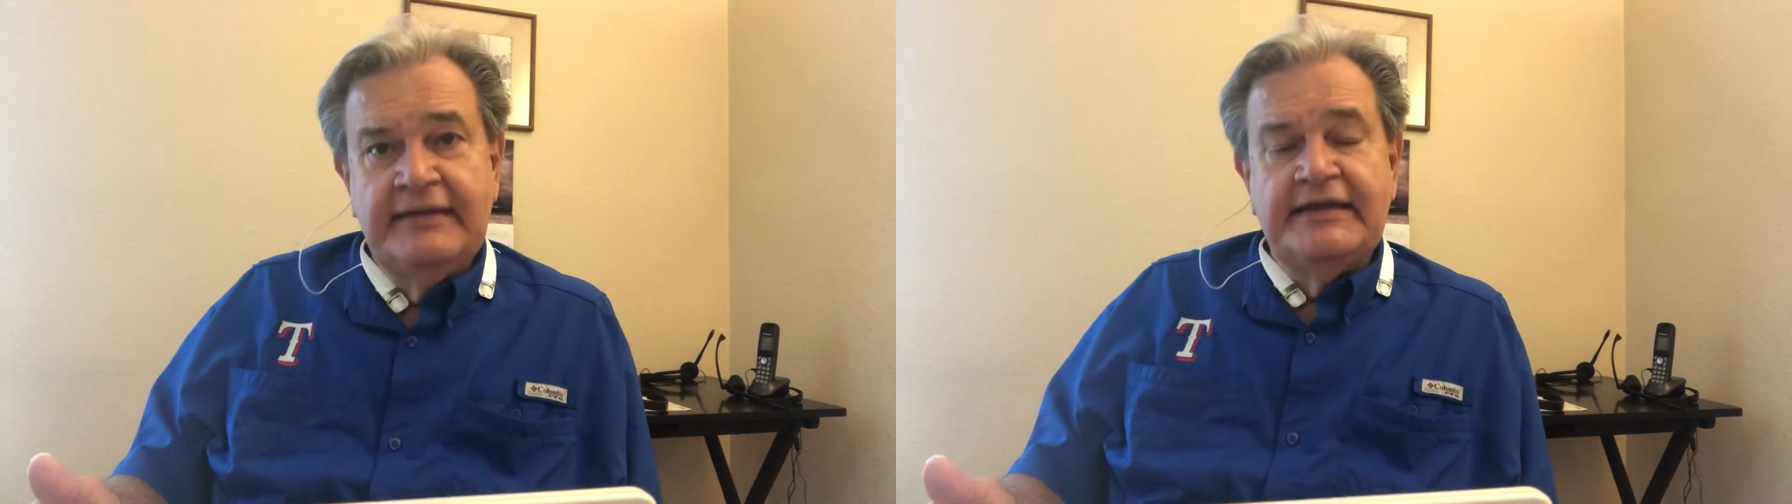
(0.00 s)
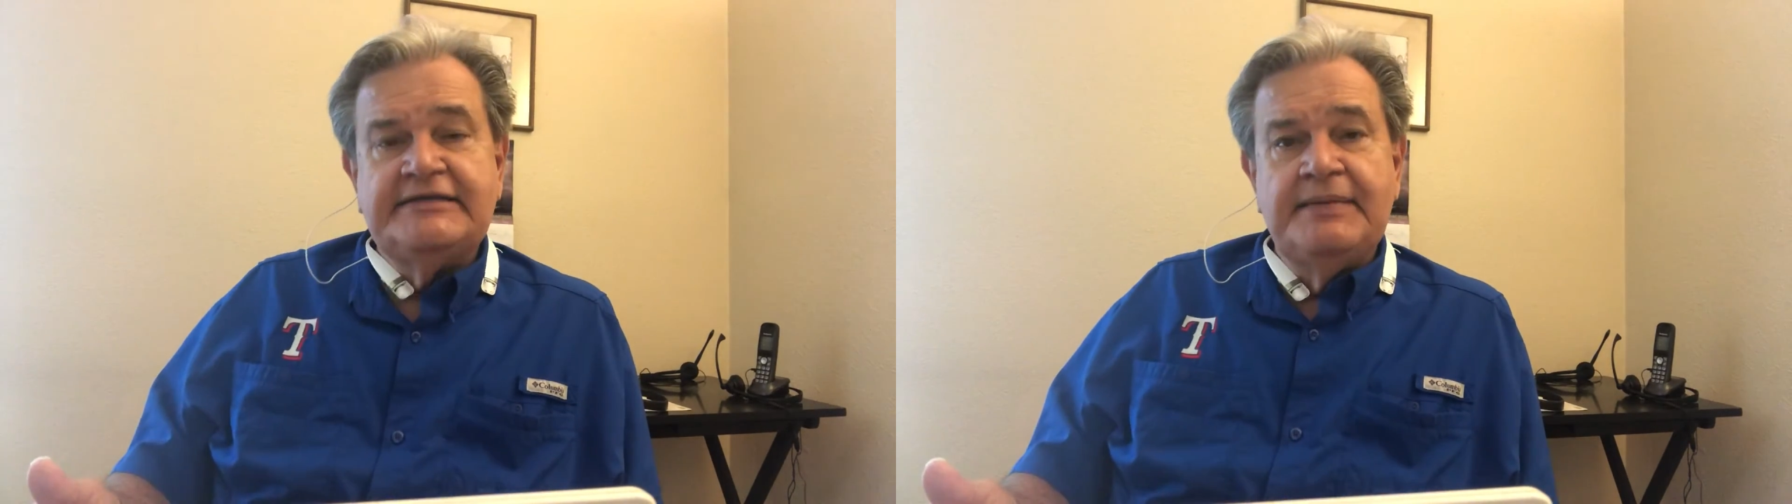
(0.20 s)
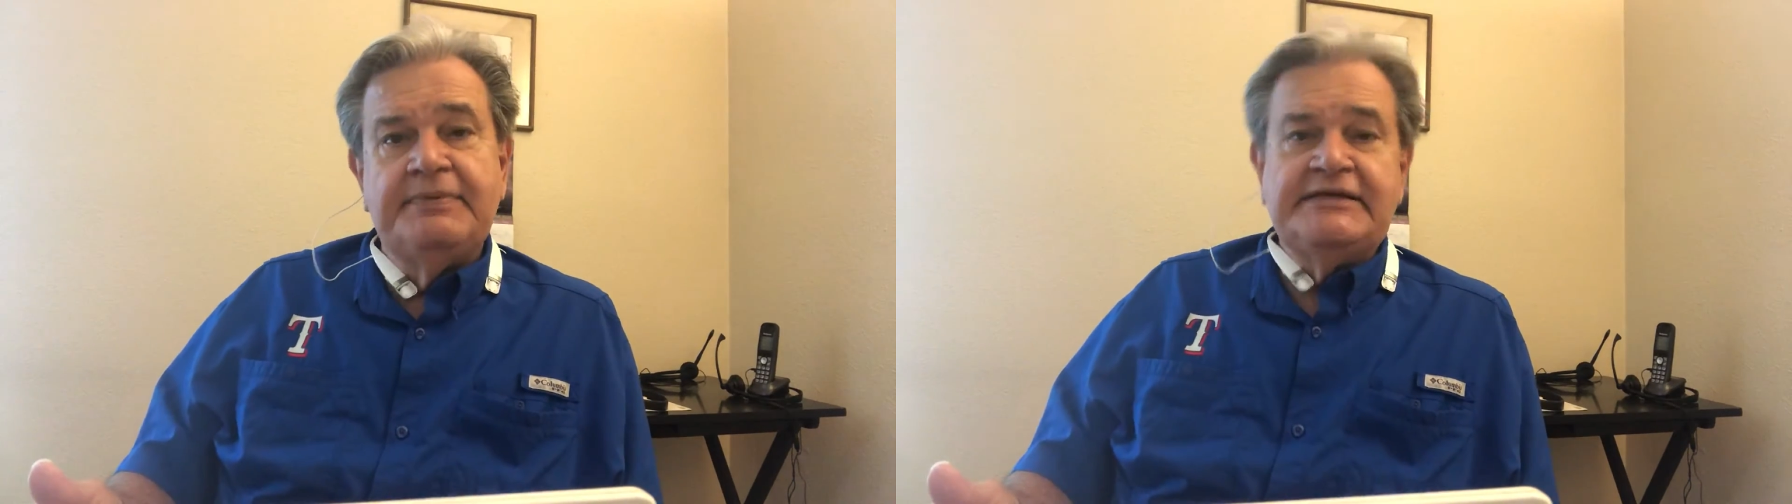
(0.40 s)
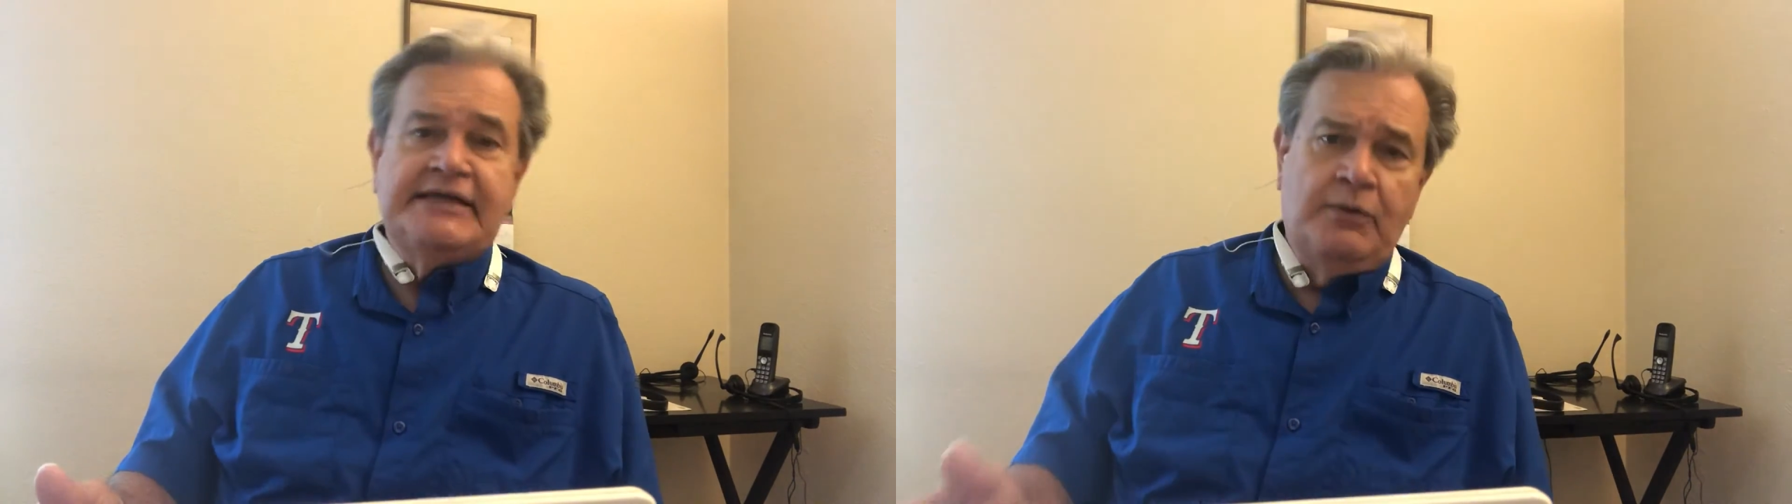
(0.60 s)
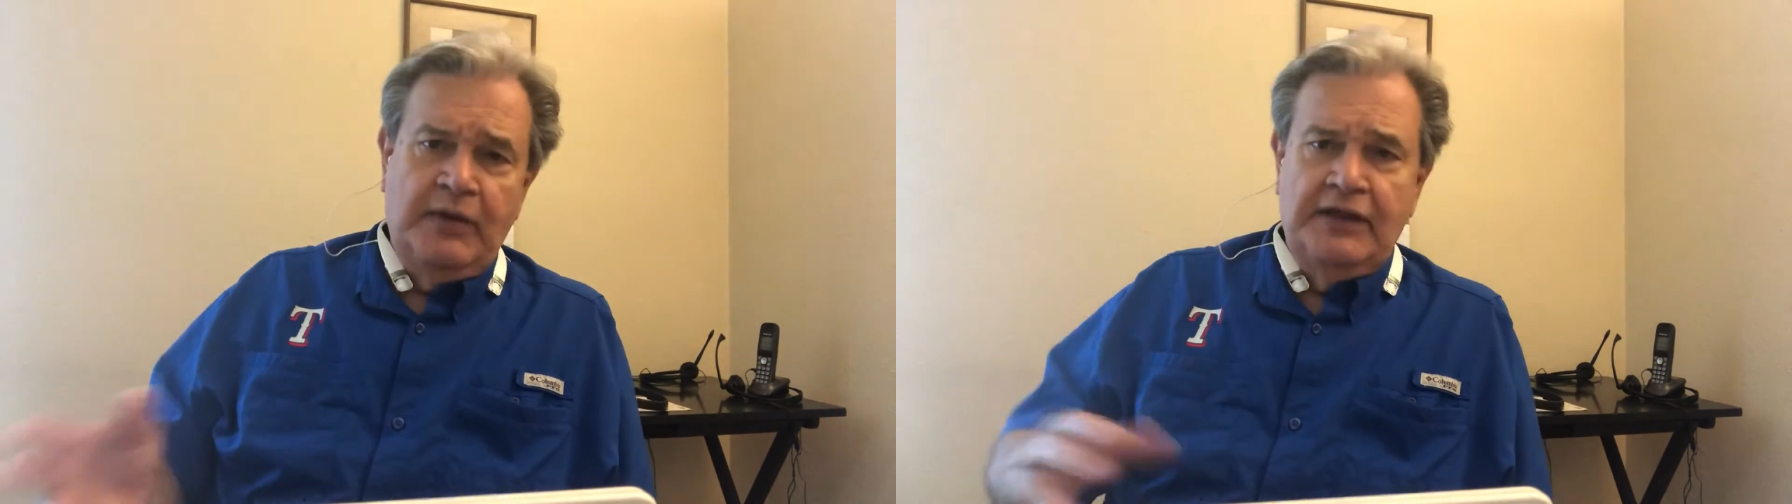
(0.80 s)
They simply
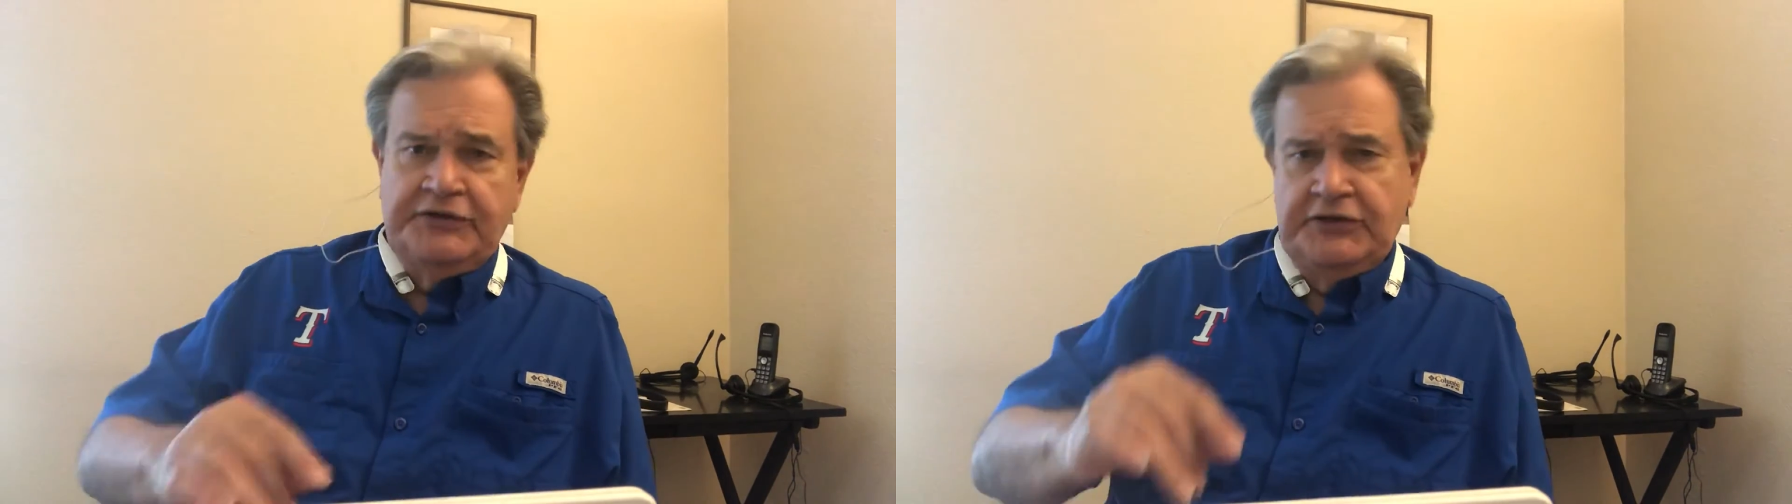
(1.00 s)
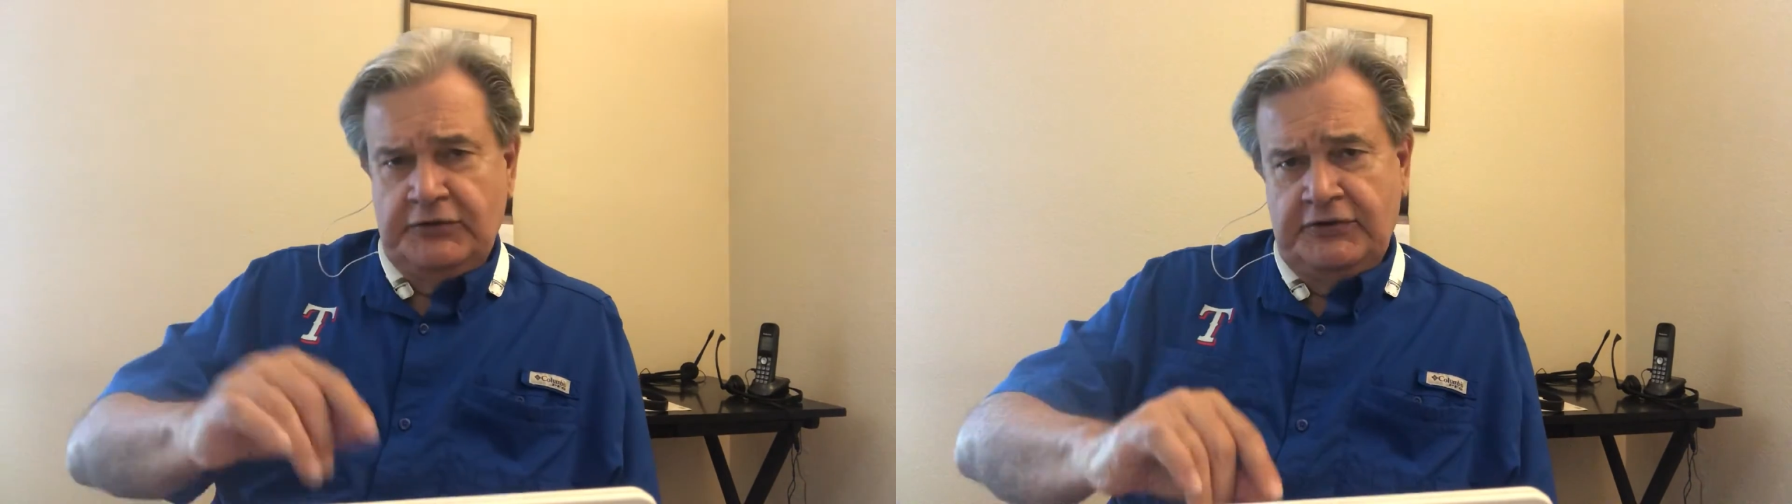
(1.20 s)
say, well, you know,